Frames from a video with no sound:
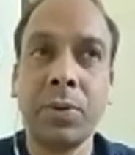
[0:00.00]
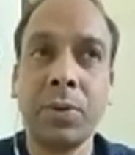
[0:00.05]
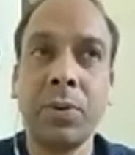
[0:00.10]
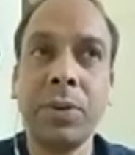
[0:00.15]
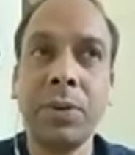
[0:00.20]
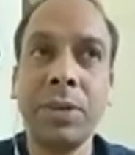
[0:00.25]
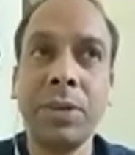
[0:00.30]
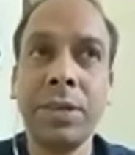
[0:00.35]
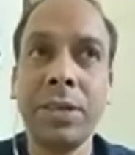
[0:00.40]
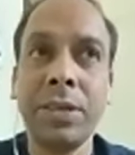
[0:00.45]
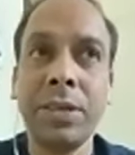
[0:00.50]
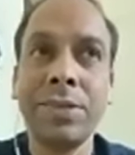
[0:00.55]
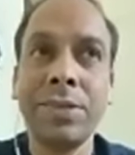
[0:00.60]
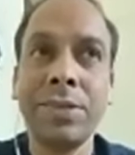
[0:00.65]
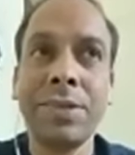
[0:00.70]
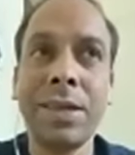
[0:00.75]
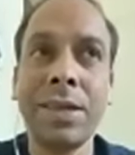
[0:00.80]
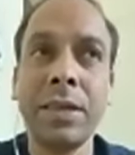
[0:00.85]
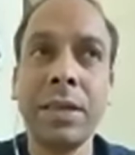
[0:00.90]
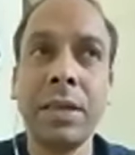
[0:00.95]
Only thing is
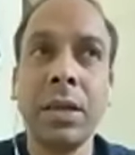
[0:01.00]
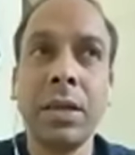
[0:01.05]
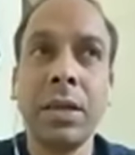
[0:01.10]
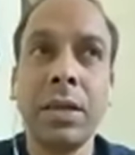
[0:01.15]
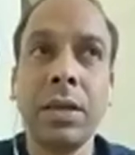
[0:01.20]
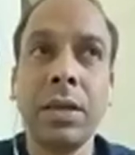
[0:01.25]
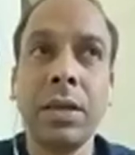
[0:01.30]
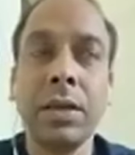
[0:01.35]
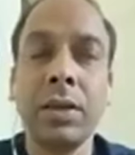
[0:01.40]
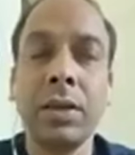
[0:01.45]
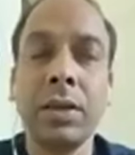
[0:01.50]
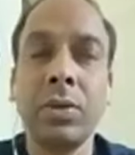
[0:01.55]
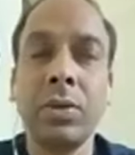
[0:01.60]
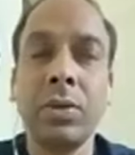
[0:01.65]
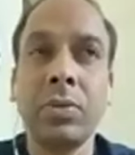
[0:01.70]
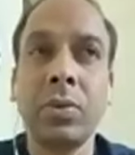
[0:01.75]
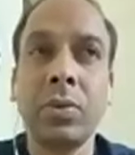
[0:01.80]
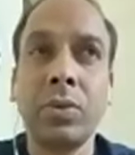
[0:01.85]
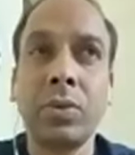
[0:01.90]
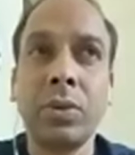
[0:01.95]
that,
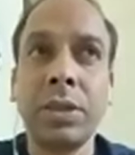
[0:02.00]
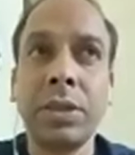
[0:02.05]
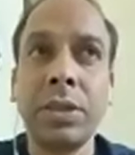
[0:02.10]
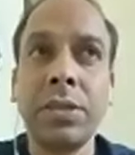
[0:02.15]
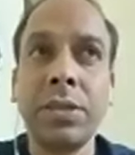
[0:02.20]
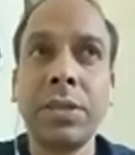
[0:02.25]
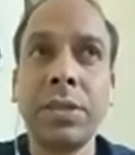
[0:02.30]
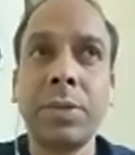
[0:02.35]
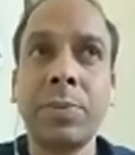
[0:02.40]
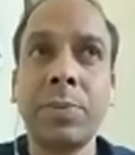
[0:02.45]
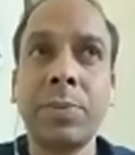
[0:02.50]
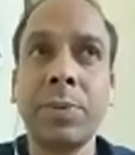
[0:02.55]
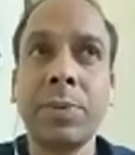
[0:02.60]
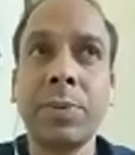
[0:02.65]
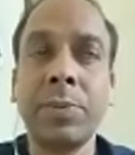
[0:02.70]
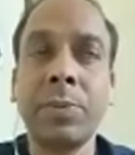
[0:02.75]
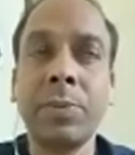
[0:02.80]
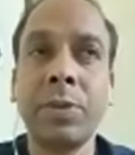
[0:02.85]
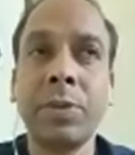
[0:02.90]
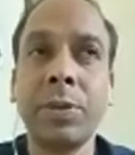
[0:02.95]
so this type of
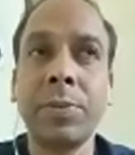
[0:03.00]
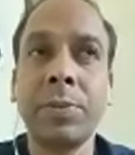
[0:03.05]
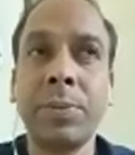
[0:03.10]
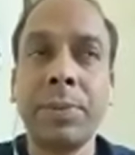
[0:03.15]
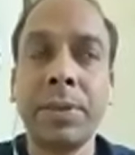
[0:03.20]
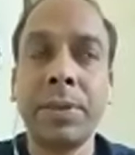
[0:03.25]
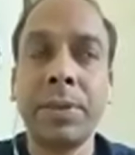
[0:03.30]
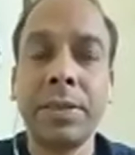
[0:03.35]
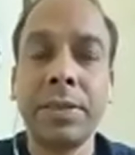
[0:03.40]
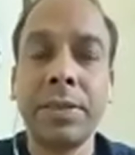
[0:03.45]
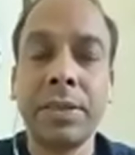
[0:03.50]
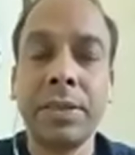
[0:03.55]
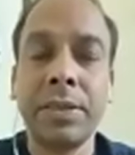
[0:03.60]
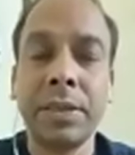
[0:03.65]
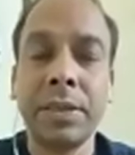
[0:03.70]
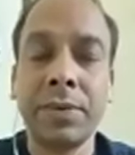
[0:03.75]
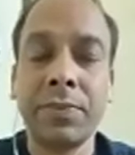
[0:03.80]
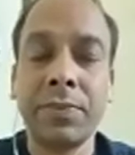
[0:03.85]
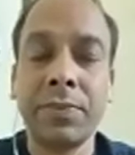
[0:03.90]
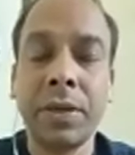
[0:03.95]
immunotherapy medicines
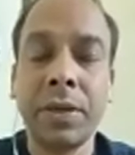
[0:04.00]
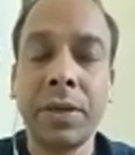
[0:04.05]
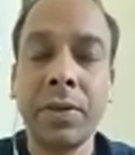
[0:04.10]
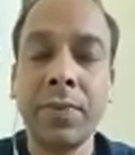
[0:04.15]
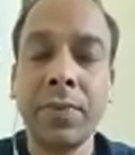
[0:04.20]
are very,